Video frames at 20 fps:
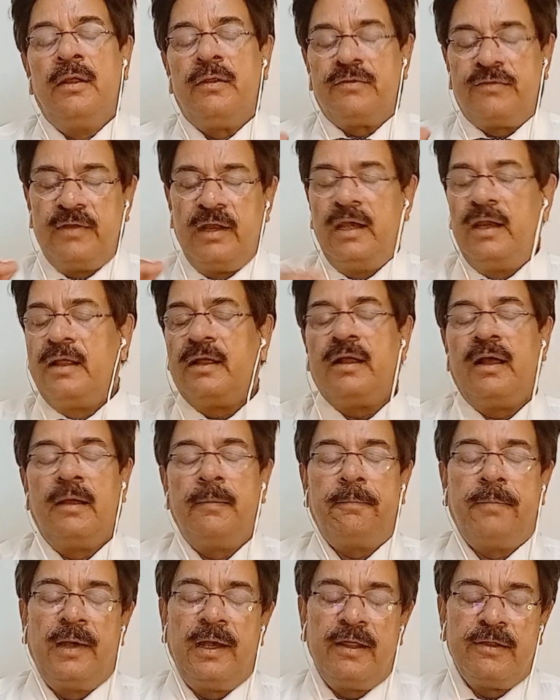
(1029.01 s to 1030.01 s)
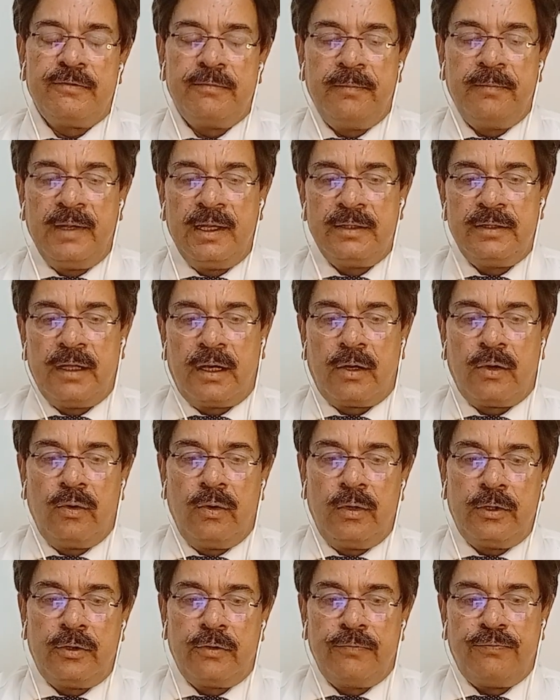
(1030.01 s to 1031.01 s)
Silica plays major
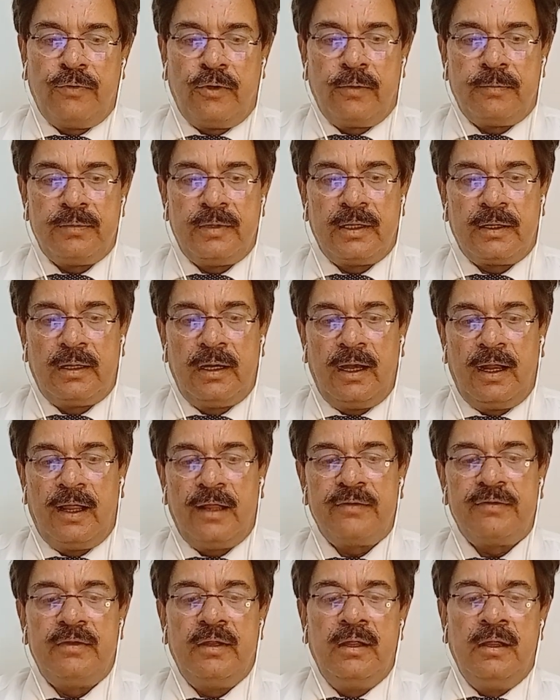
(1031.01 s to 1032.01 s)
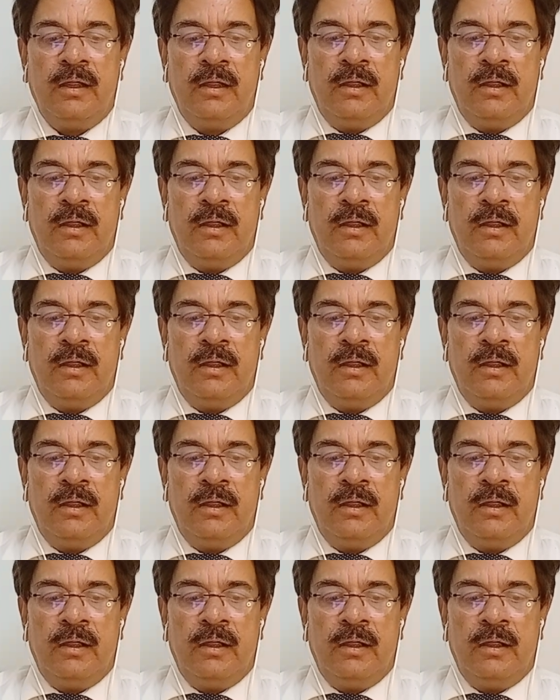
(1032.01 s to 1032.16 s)
role to form the glass,